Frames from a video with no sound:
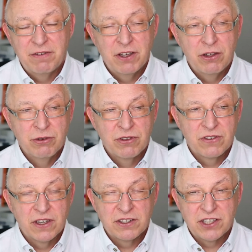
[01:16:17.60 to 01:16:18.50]
you
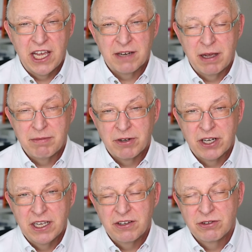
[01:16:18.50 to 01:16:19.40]
use a shared
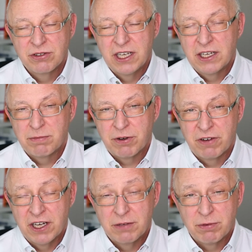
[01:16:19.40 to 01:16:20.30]
memory for
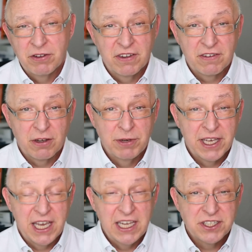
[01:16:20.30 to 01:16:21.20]
inter-process
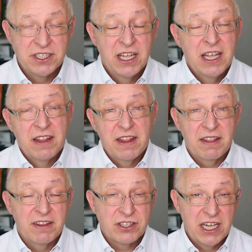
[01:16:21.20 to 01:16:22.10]
communication,
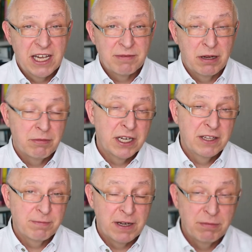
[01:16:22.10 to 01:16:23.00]
then the shared memory
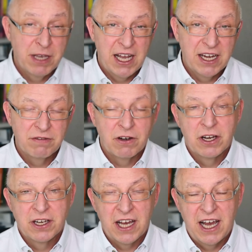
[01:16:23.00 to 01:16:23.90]
is better behind a
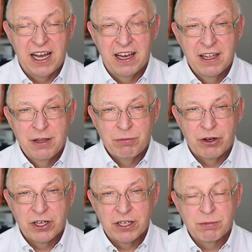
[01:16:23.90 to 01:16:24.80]
volatile
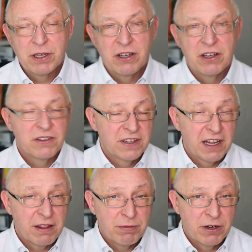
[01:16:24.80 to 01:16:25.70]
pointer because
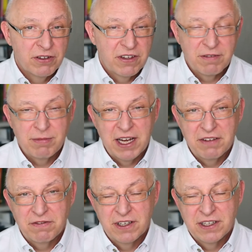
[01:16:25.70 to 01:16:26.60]
another process might have